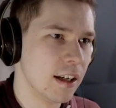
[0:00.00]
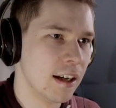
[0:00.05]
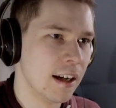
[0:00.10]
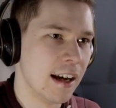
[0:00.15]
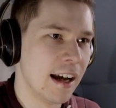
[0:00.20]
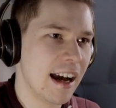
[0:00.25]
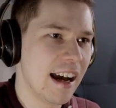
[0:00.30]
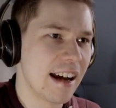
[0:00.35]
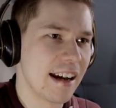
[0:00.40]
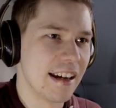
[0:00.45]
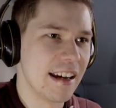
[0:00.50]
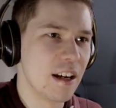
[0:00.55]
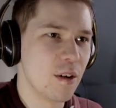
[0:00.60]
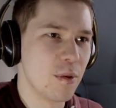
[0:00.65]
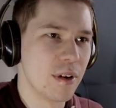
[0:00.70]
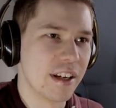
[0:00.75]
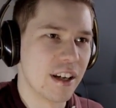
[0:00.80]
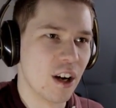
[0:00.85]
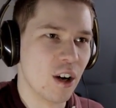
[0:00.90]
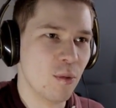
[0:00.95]
Ah, here
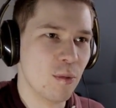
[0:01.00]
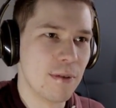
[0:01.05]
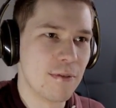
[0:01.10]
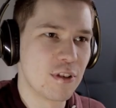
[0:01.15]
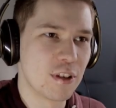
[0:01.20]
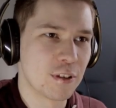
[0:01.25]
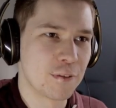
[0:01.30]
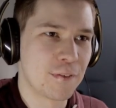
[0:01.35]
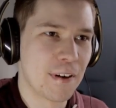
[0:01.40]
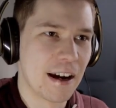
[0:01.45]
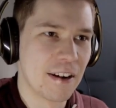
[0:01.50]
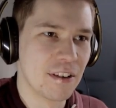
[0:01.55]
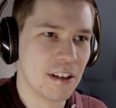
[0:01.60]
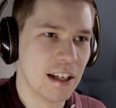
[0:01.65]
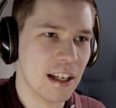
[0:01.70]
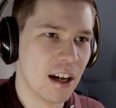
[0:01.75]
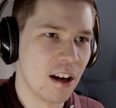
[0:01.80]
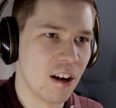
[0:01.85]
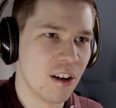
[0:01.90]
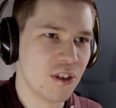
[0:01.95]
we go, we've just found a
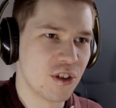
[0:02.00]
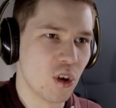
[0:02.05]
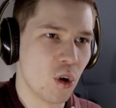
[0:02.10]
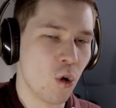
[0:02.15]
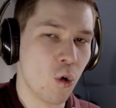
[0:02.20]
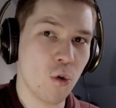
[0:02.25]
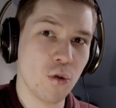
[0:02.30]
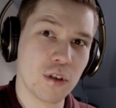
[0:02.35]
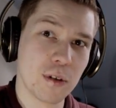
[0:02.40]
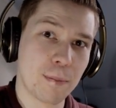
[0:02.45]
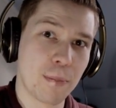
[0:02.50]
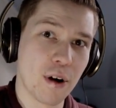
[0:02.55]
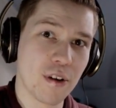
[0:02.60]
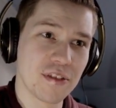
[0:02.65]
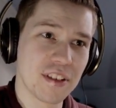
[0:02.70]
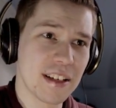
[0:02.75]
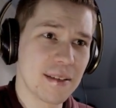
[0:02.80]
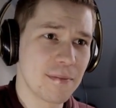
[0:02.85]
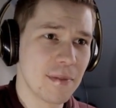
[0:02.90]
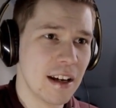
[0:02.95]
large ore
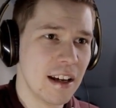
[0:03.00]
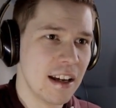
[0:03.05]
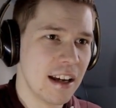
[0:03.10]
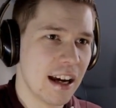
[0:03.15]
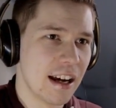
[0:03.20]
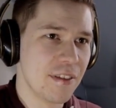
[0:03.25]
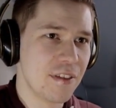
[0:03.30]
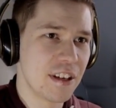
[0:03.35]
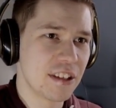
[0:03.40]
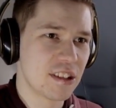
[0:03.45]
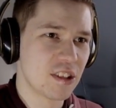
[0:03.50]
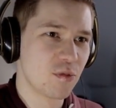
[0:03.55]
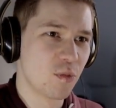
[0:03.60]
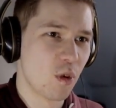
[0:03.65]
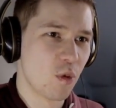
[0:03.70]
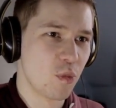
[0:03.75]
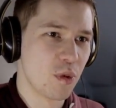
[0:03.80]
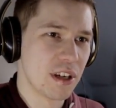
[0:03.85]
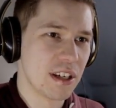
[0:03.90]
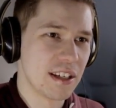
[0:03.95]
deposit, and this is
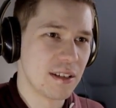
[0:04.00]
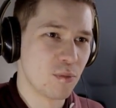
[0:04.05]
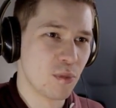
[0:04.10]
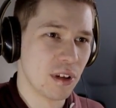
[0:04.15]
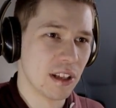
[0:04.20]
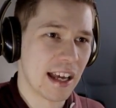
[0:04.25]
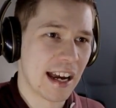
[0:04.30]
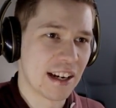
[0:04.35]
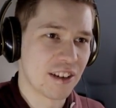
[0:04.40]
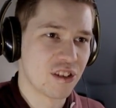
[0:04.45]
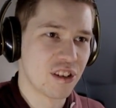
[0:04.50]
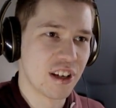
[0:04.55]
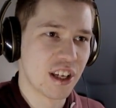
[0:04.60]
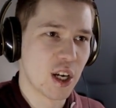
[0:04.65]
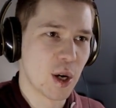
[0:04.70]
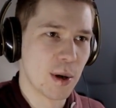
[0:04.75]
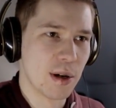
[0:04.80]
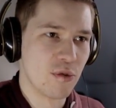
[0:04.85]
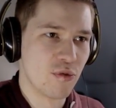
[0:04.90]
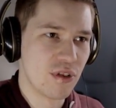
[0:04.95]
what we will actually
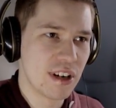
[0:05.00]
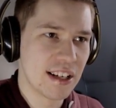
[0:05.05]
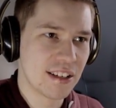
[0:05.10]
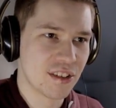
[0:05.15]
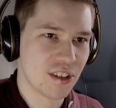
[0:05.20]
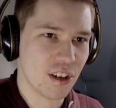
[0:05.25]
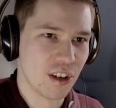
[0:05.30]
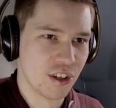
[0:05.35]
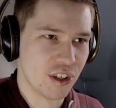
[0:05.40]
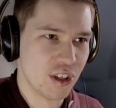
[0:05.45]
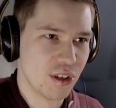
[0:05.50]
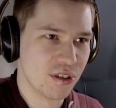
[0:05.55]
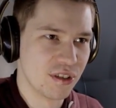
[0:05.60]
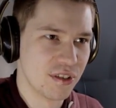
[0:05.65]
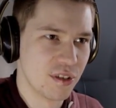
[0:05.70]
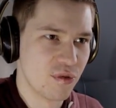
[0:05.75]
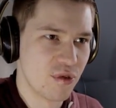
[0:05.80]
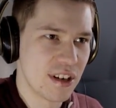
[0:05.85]
go and research using the